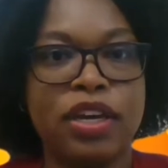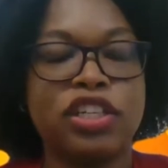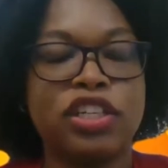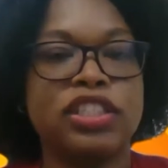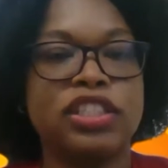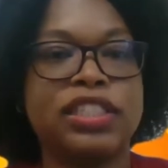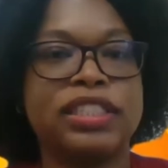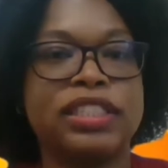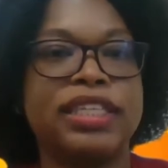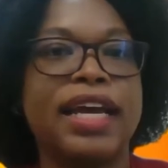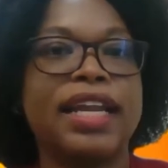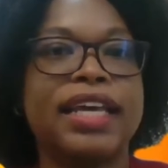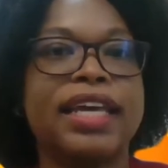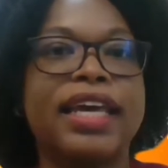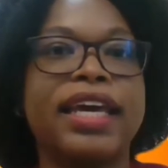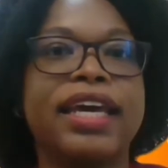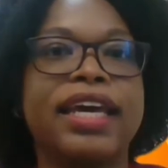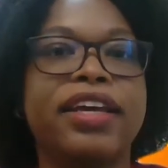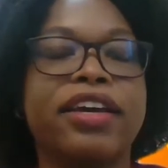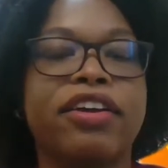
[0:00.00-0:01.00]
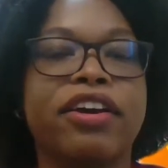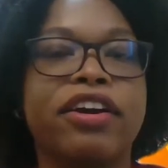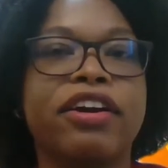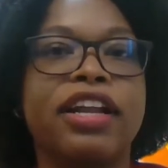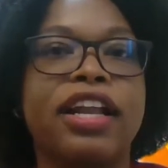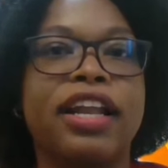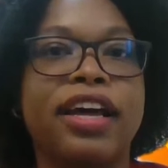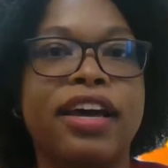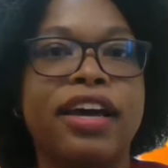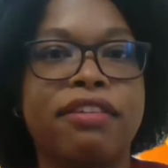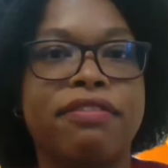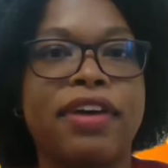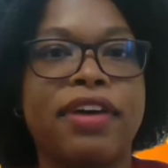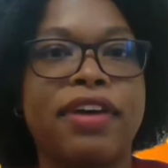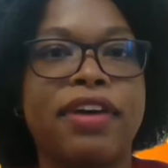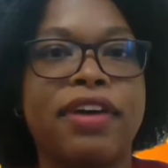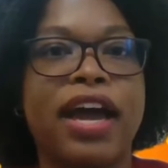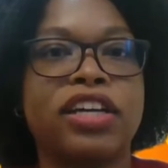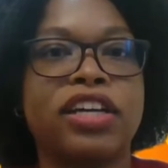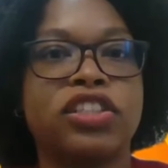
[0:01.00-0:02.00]
She's dedicated her life
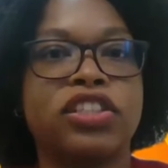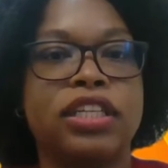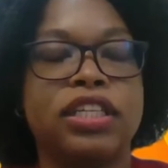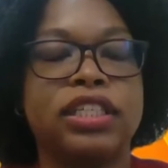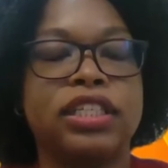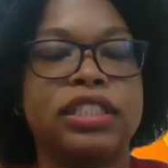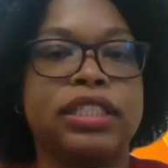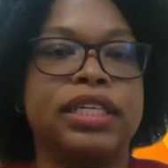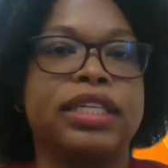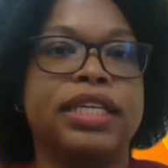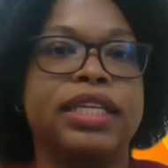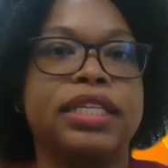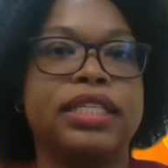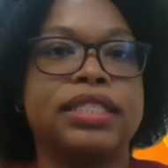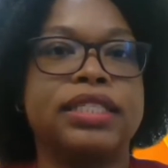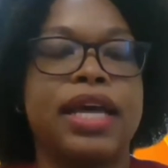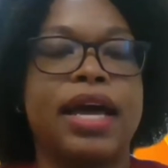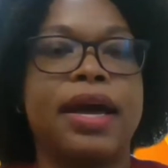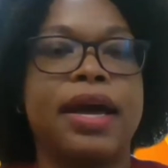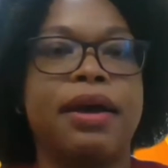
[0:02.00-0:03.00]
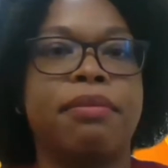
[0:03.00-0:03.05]
actually to this